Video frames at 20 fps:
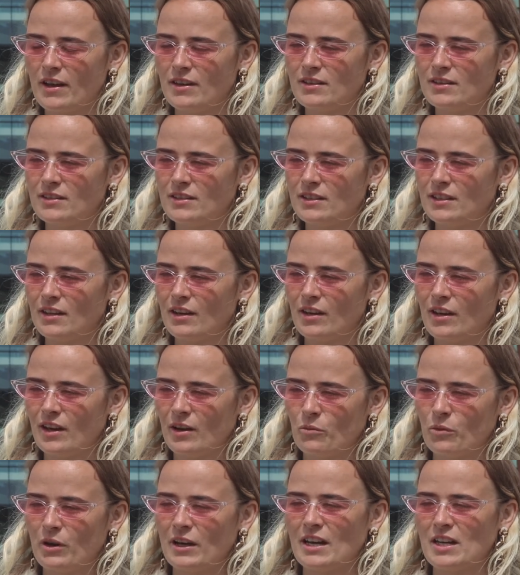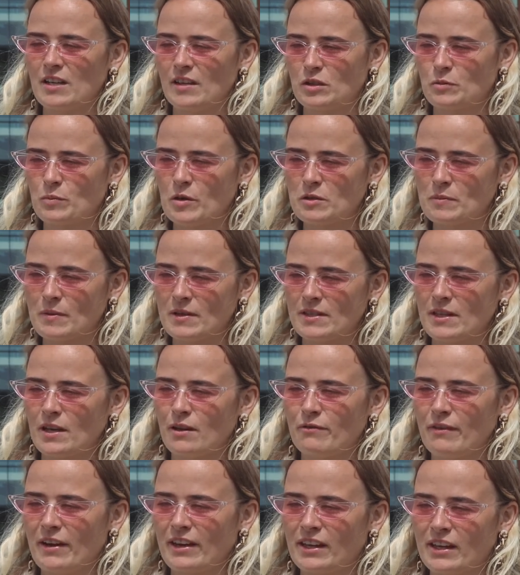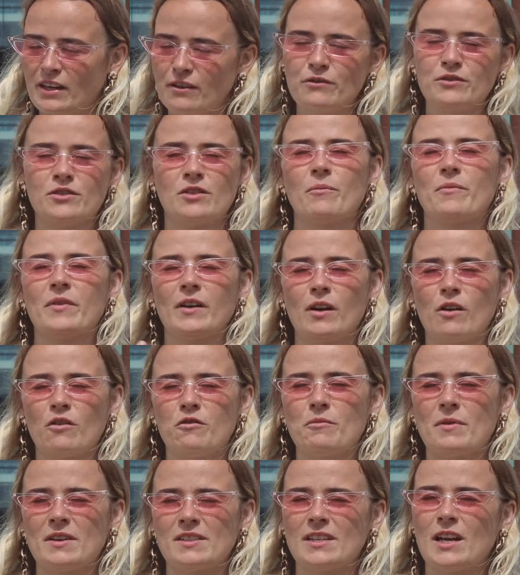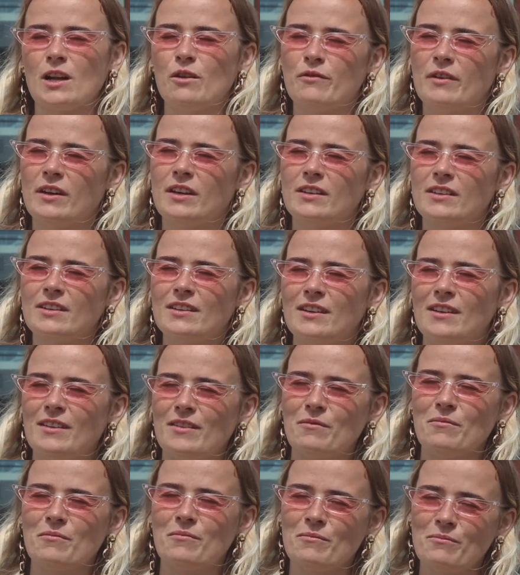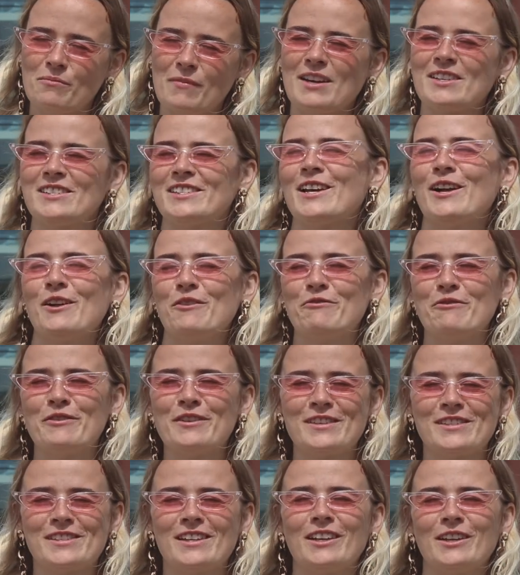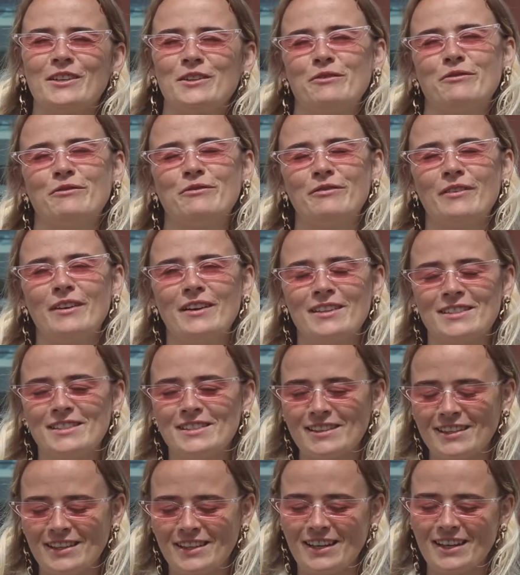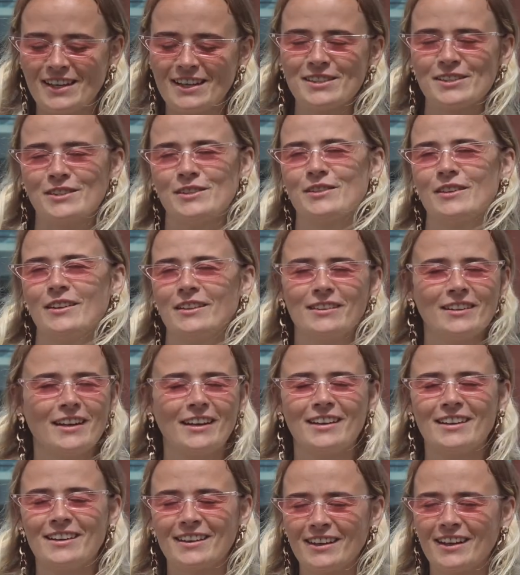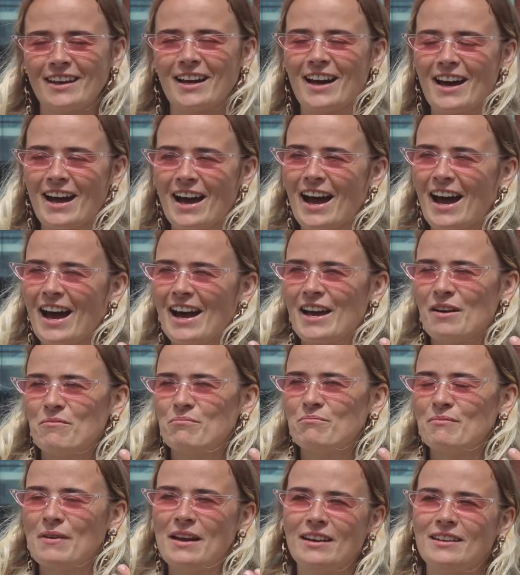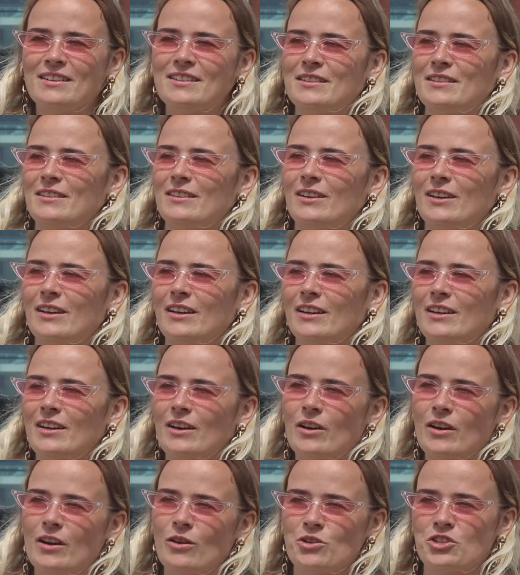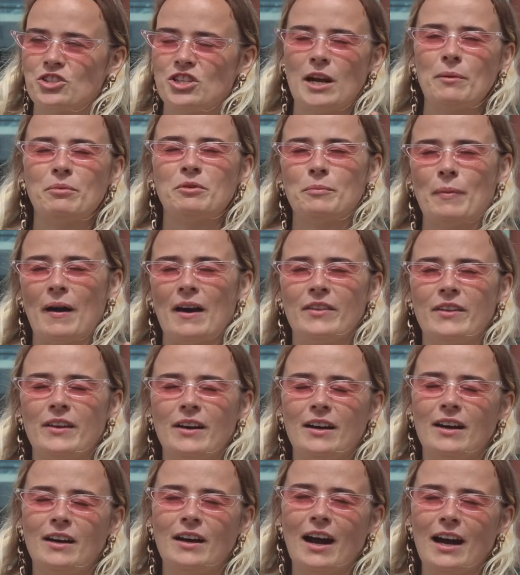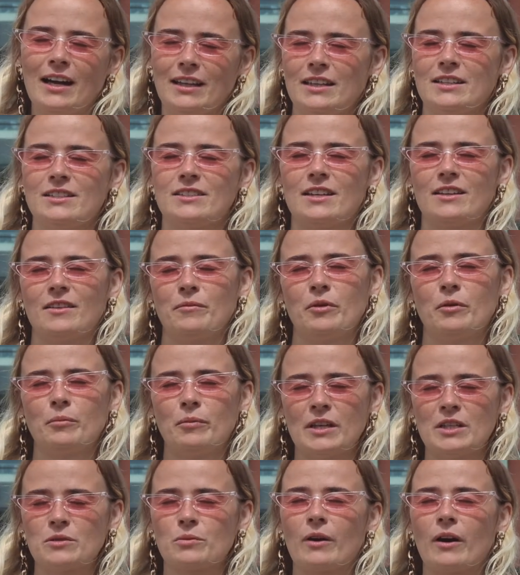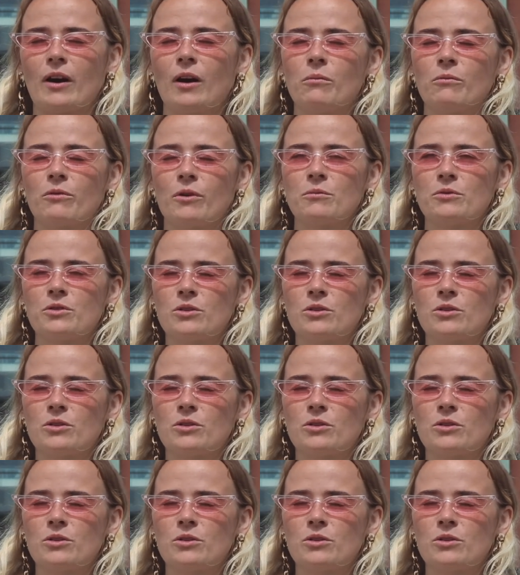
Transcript: And when I express myself, I give something of myself. And myself is a lot of like I am made or shaped by the islands and the place where I come from.